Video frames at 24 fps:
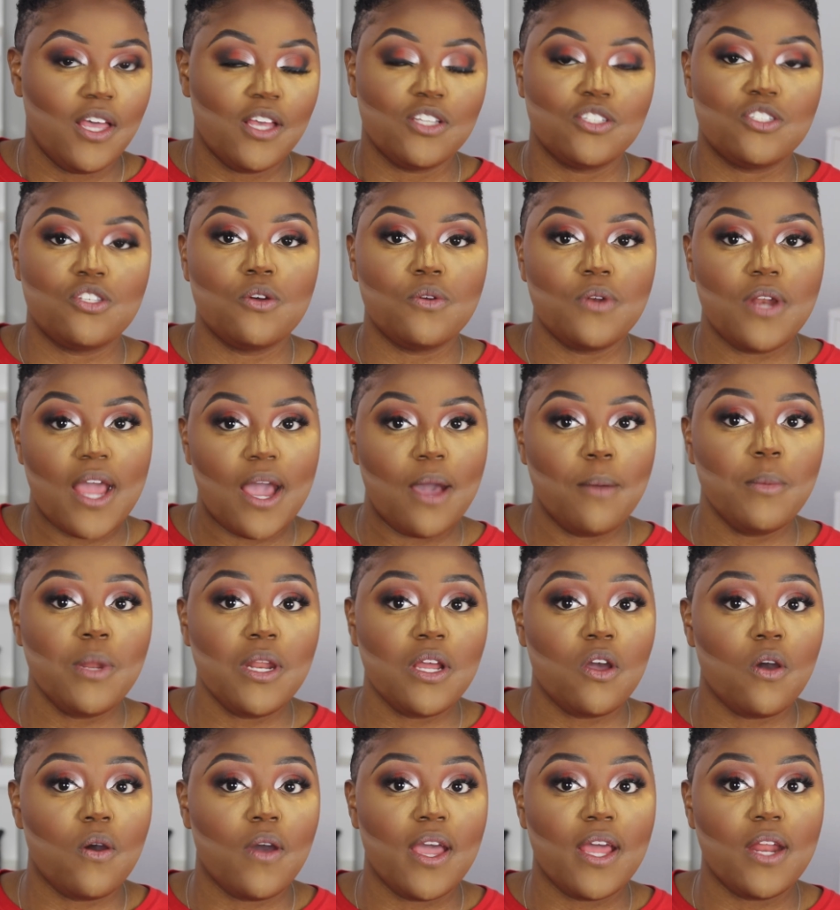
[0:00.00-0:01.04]
So now I'm
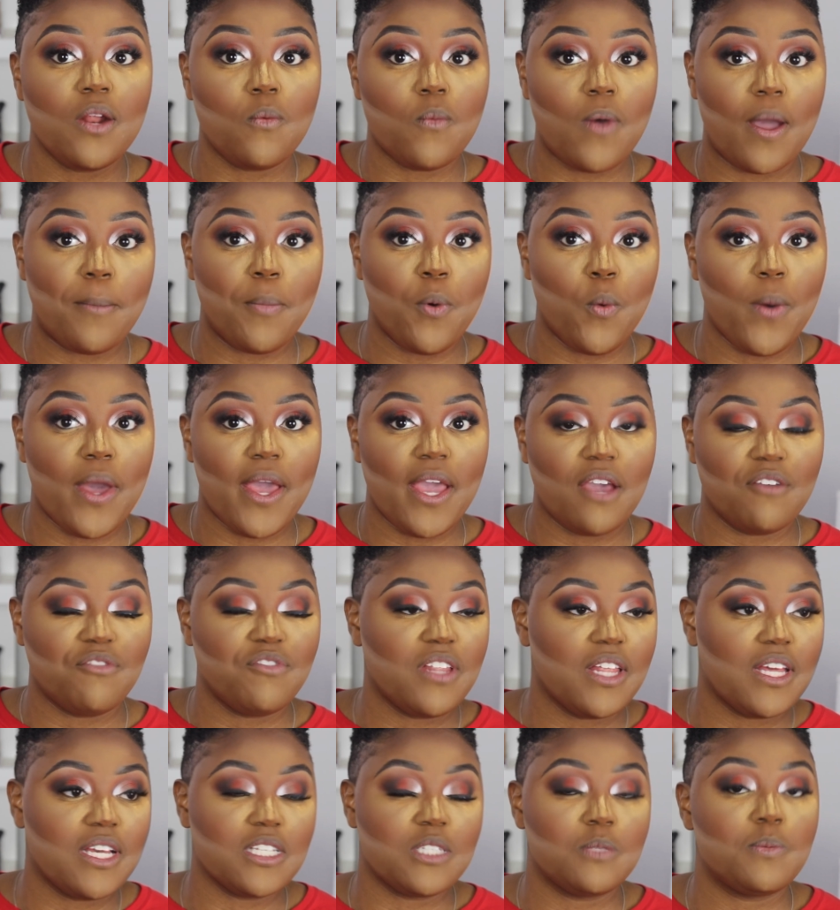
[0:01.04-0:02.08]
gonna go ahead and wipe away. I
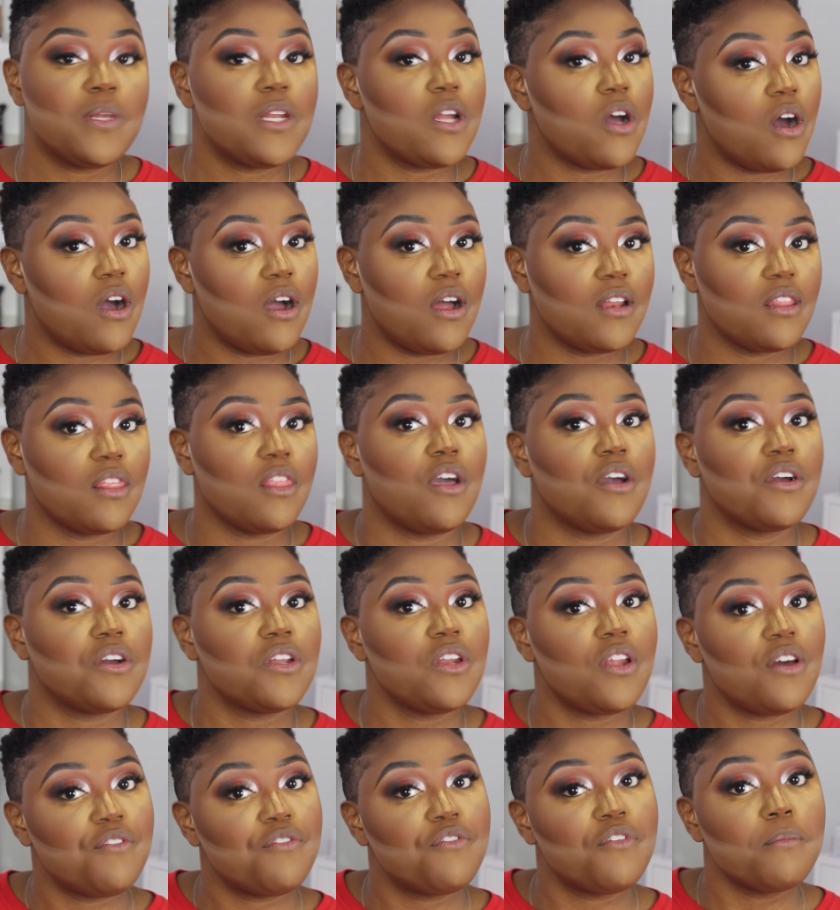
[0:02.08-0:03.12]
feel like it's been on long
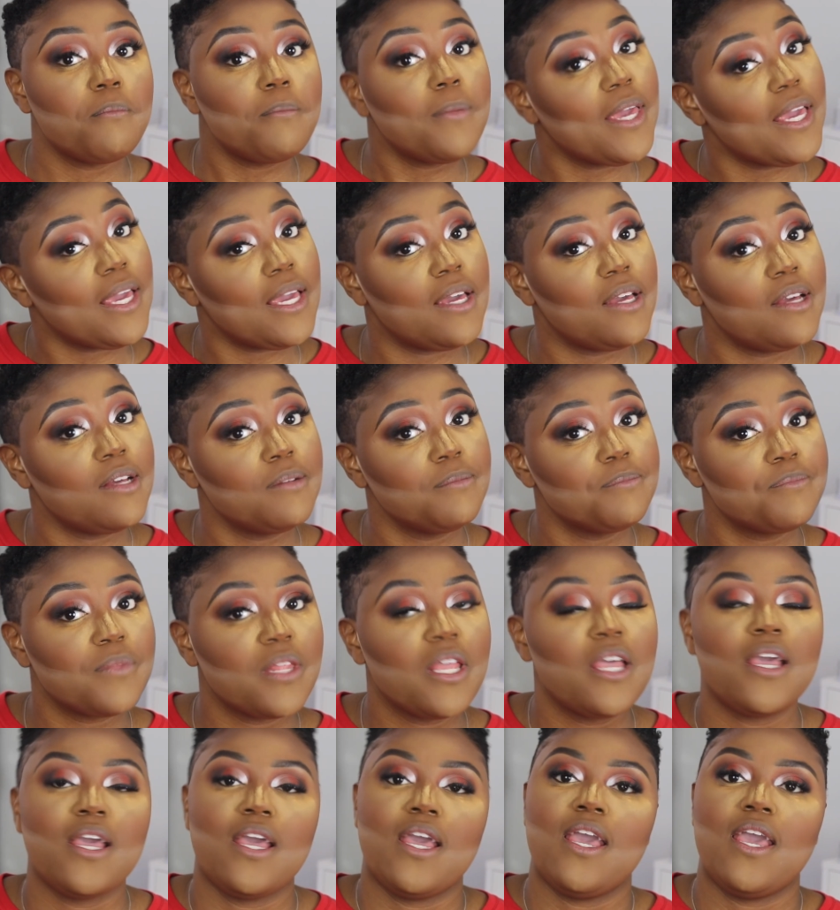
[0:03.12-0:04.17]
enough for me.
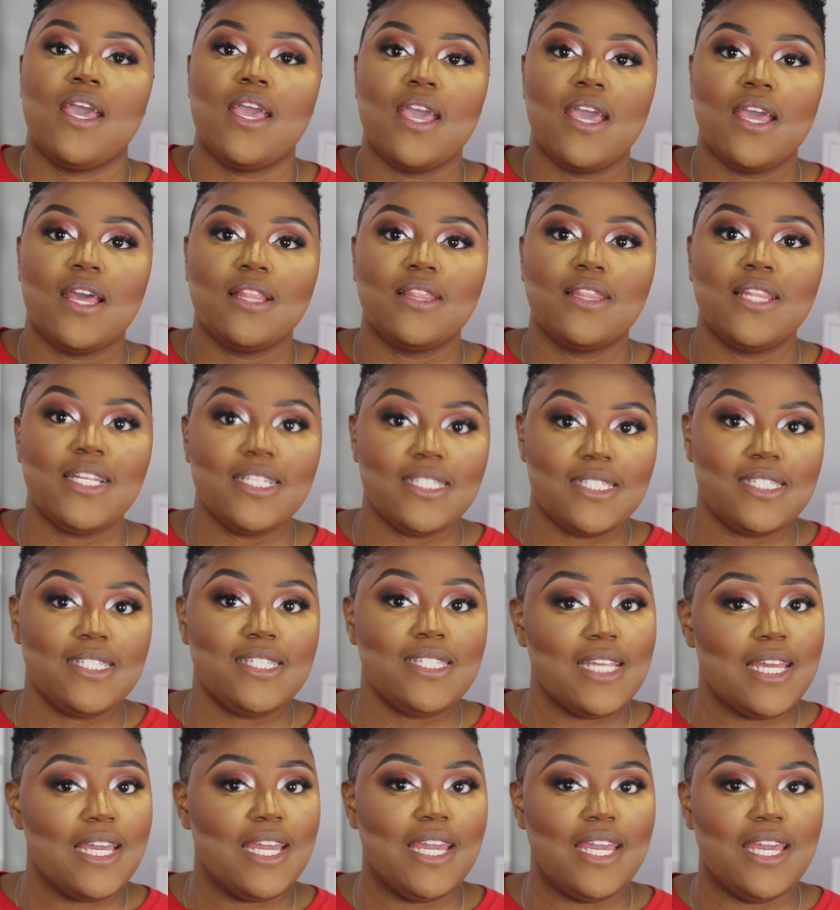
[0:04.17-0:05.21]
And let's
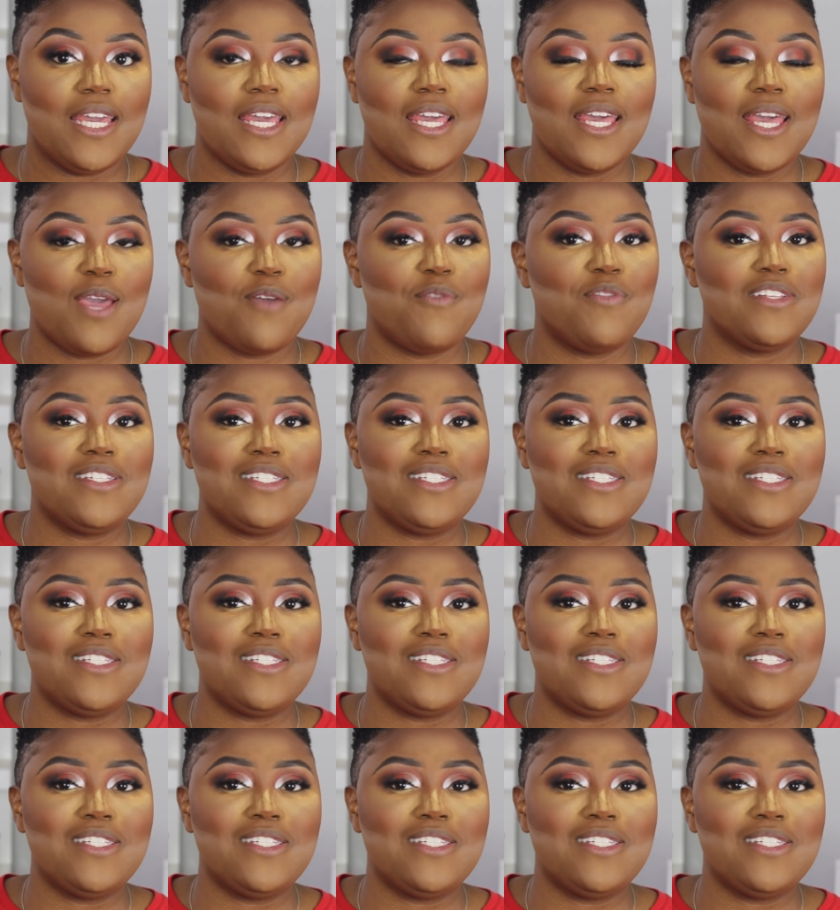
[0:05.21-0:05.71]
see if it